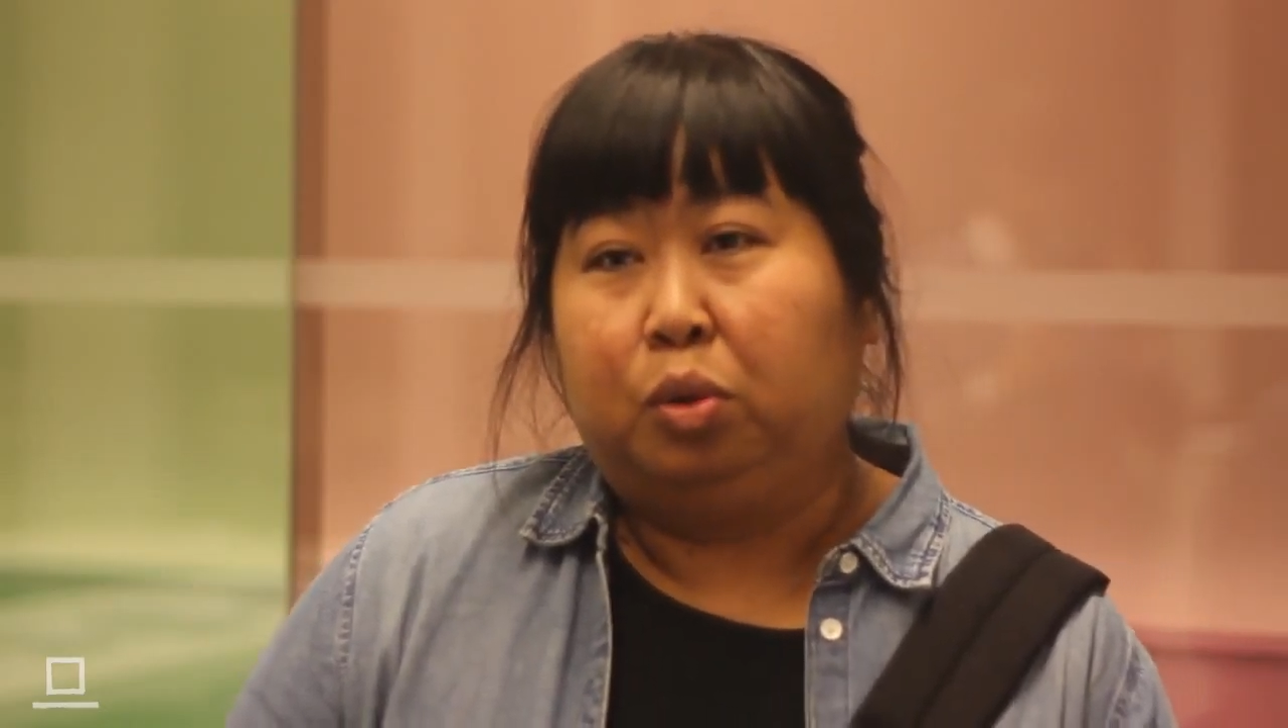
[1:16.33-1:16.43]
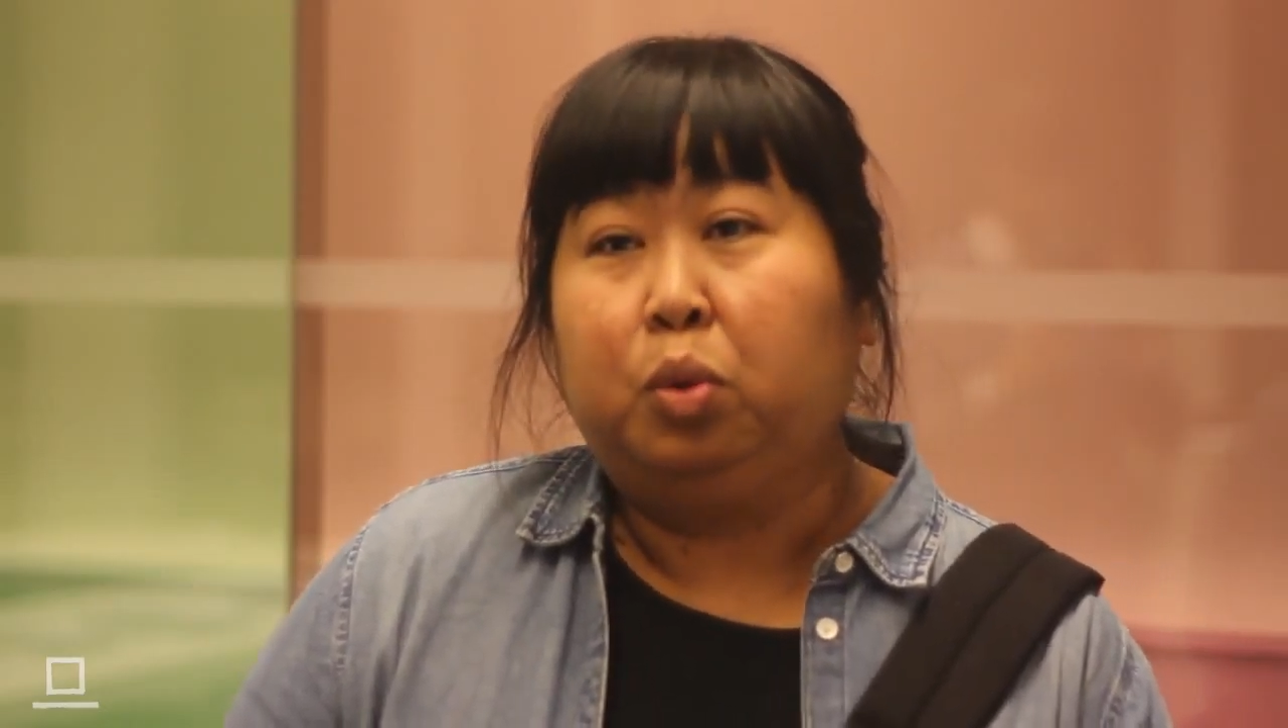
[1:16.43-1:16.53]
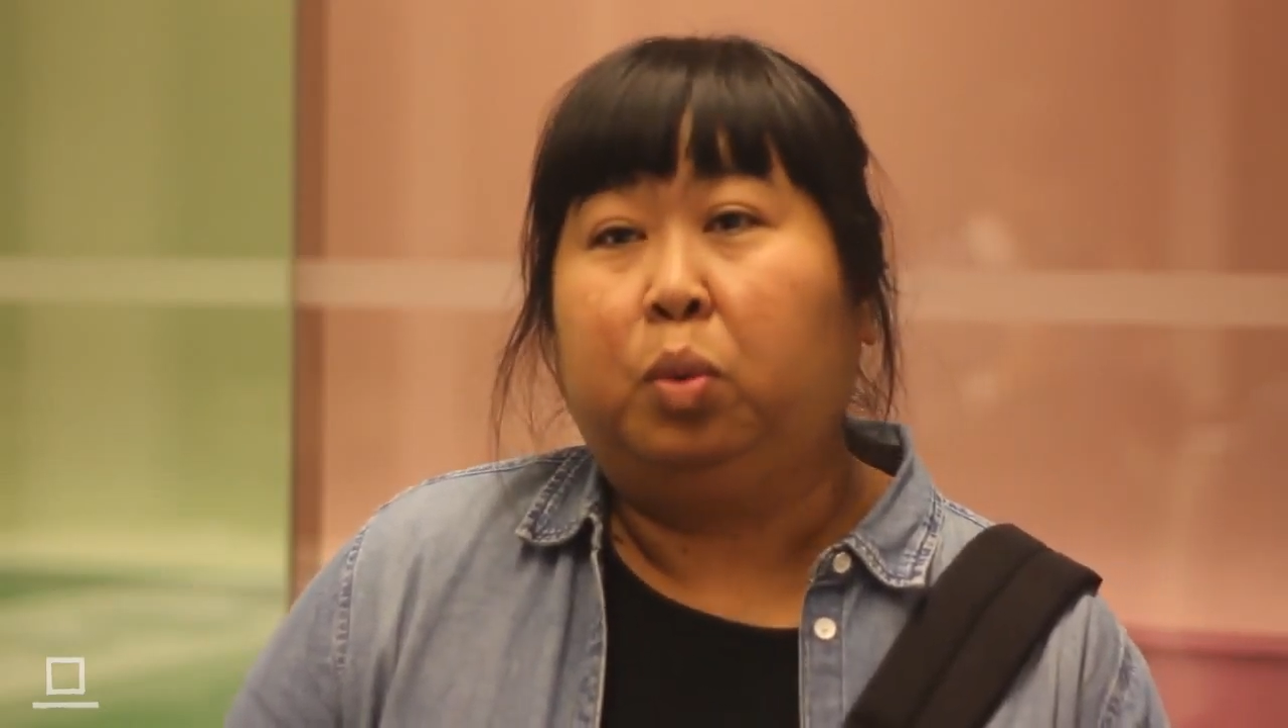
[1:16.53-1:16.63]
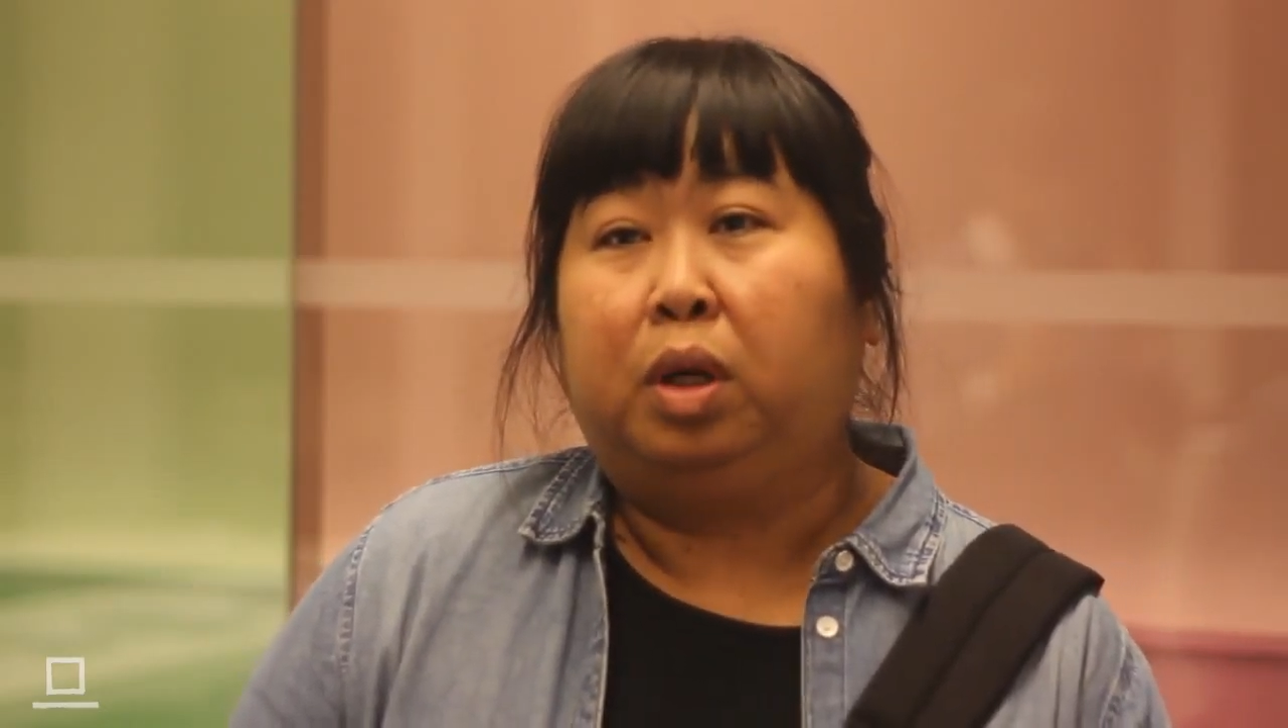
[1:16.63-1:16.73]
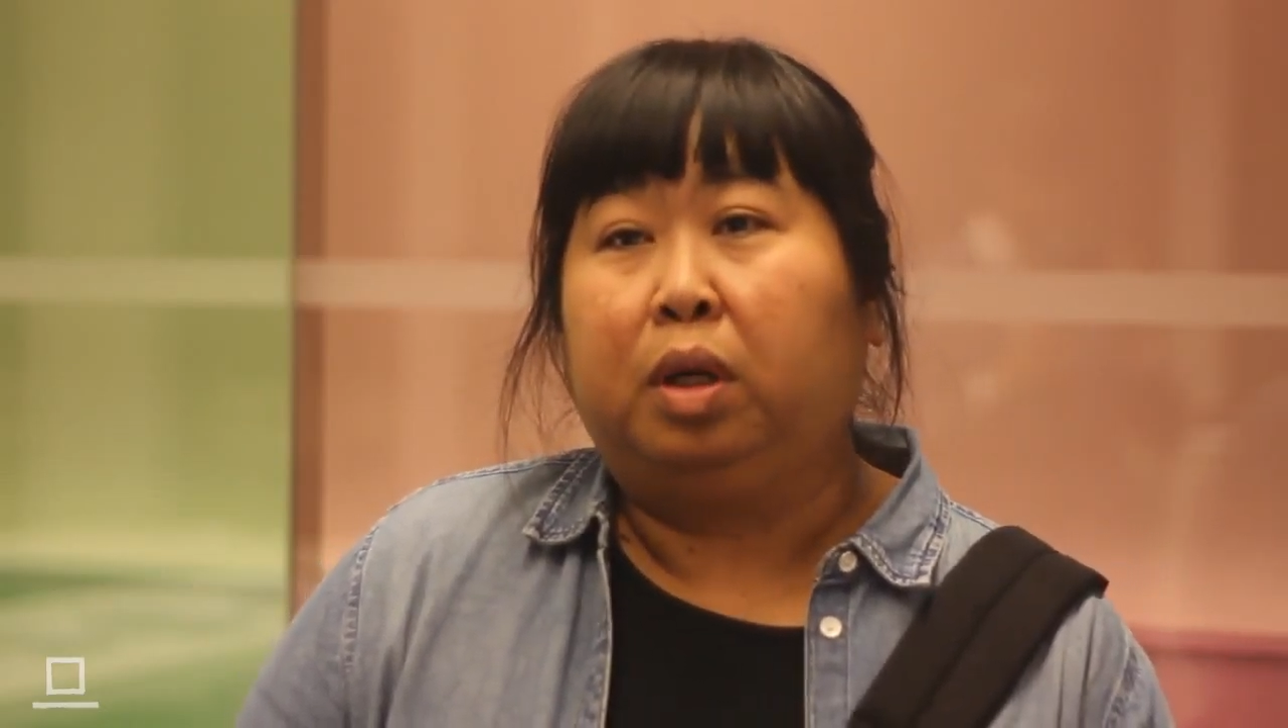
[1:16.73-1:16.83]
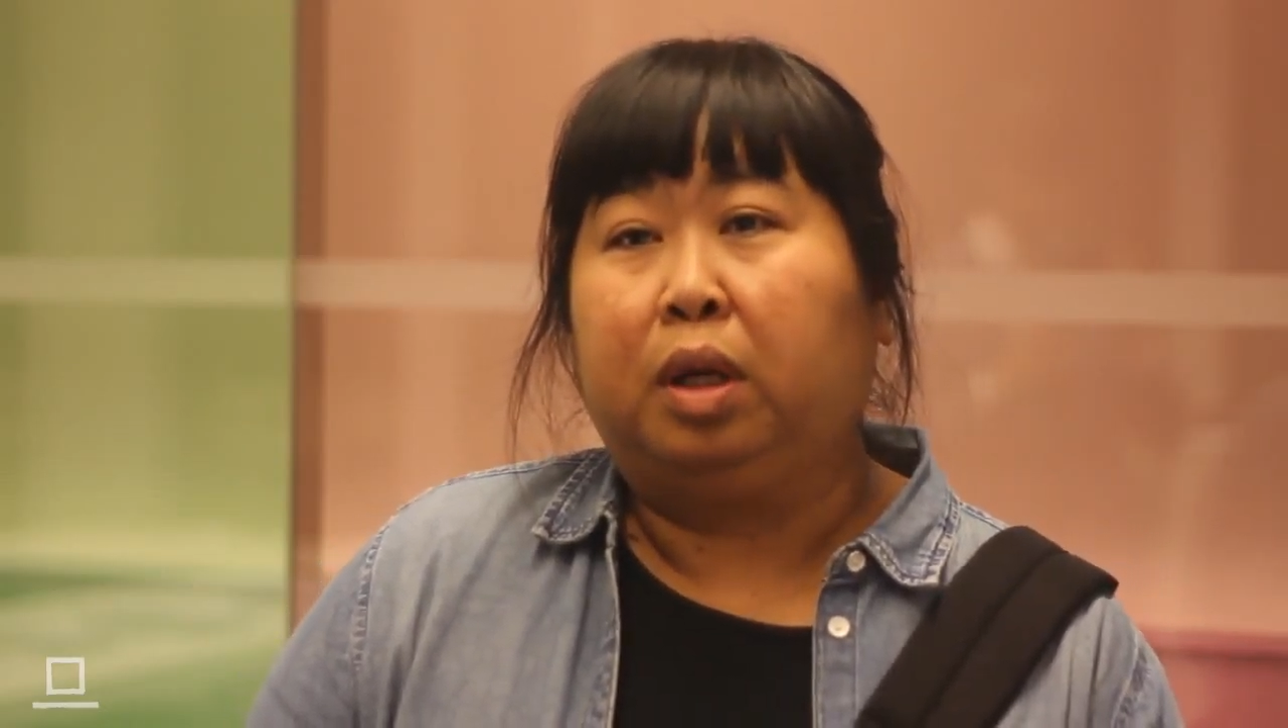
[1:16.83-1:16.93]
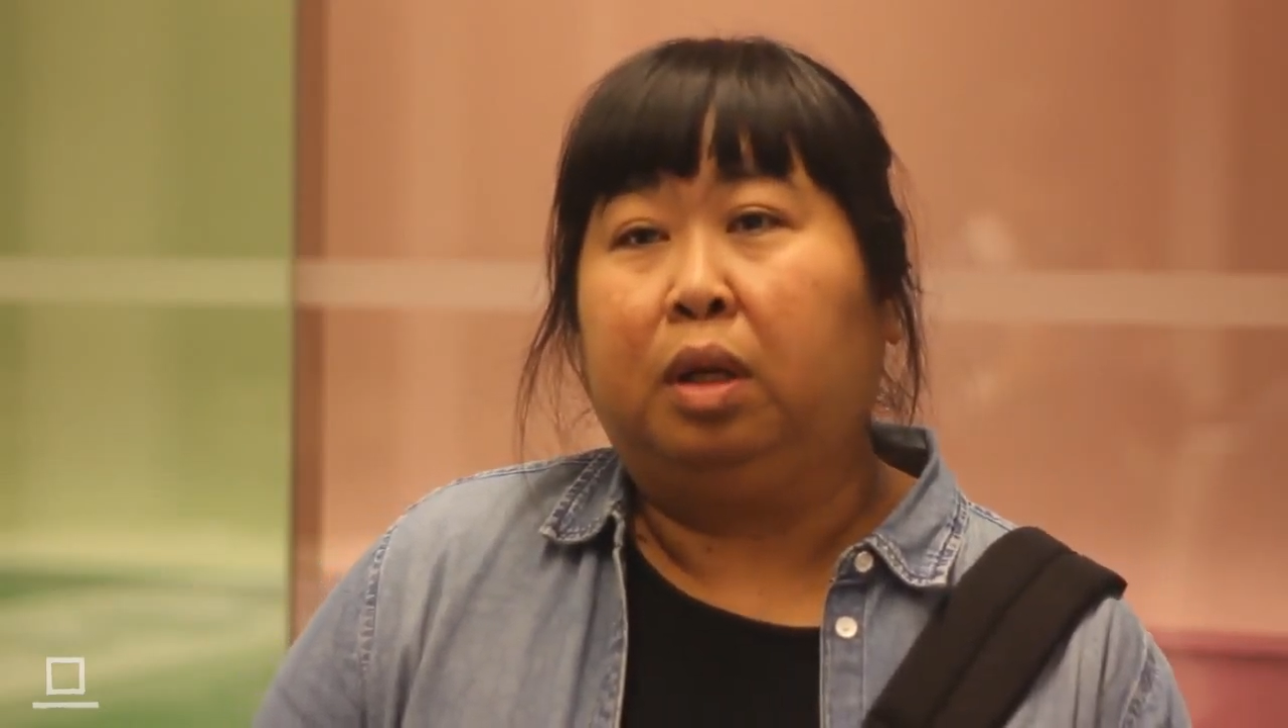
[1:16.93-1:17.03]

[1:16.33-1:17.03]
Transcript: work